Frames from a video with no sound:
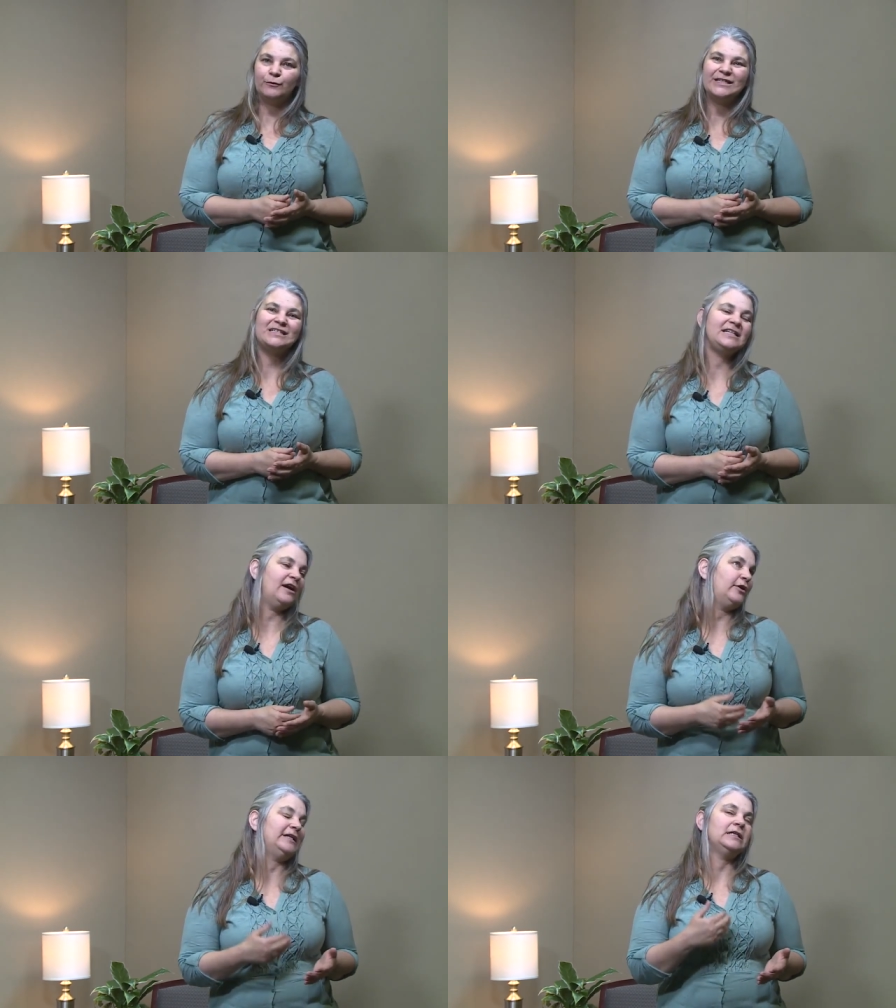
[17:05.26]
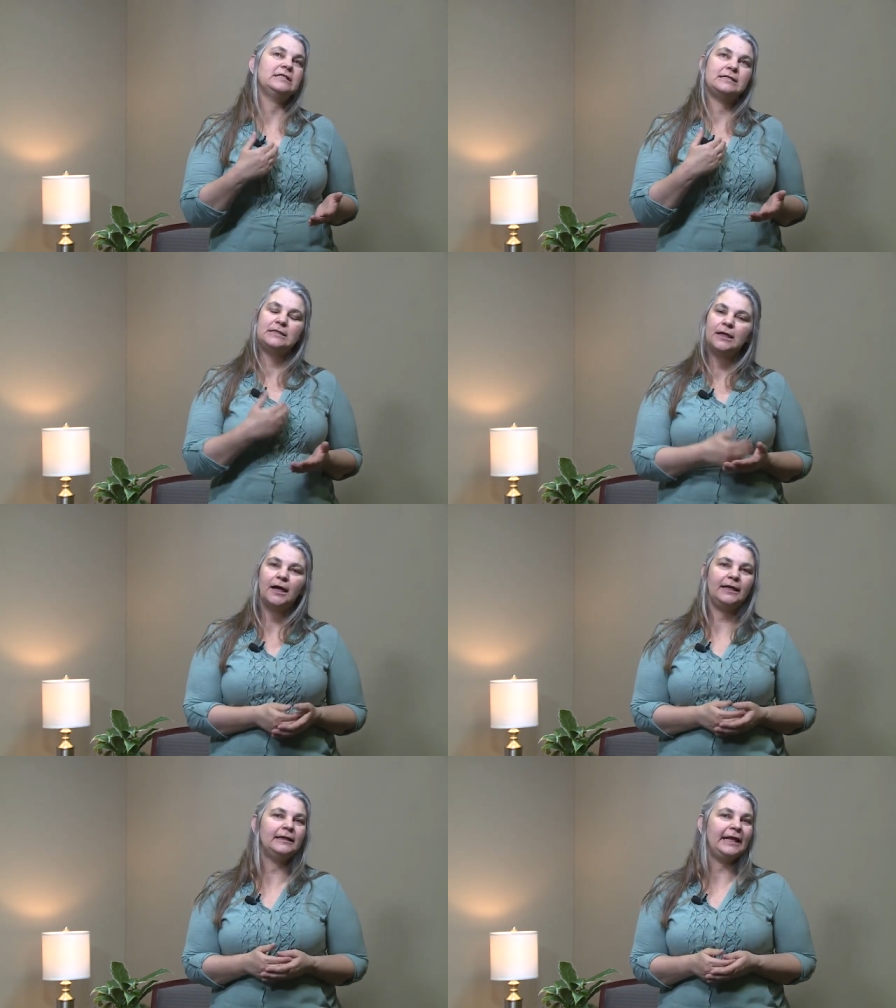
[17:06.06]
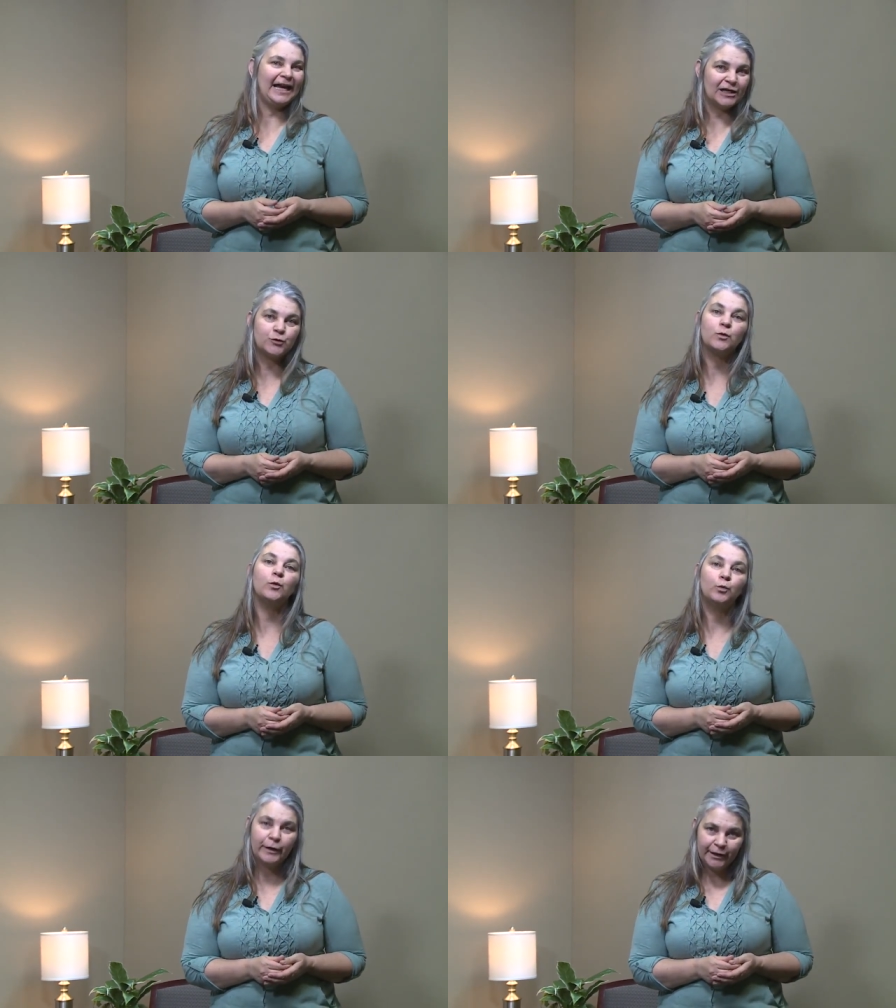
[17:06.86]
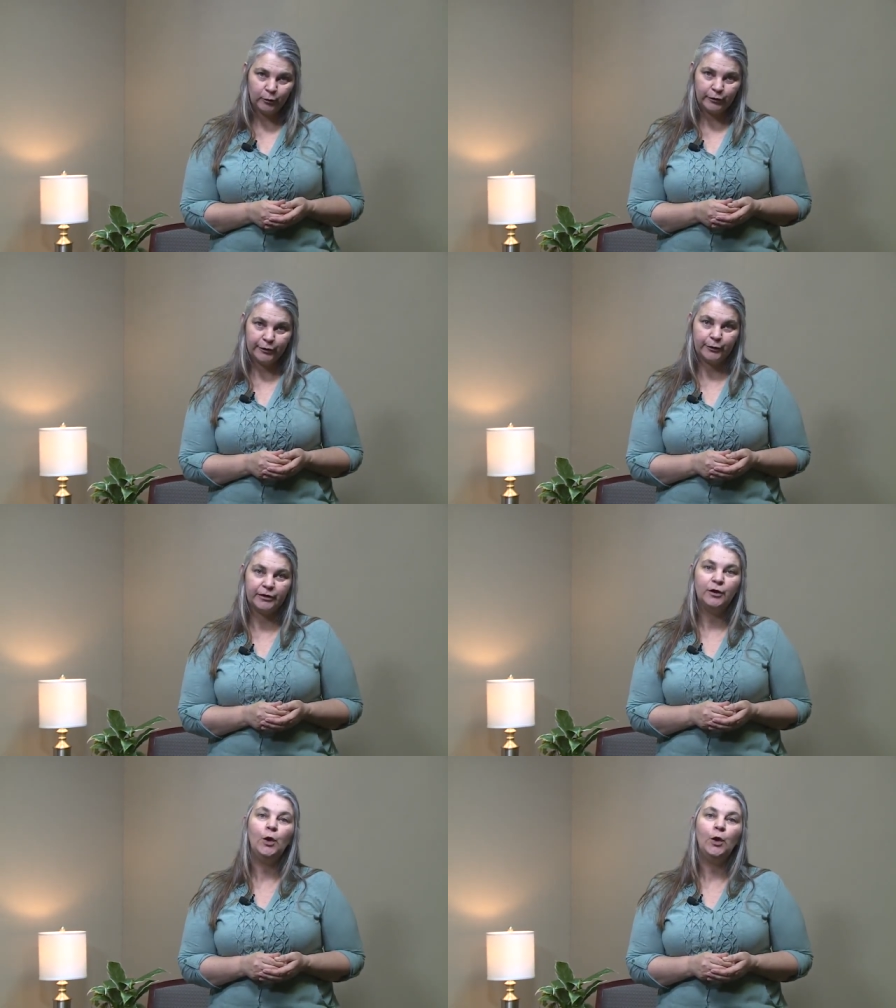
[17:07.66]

written down. It is not an actual railroad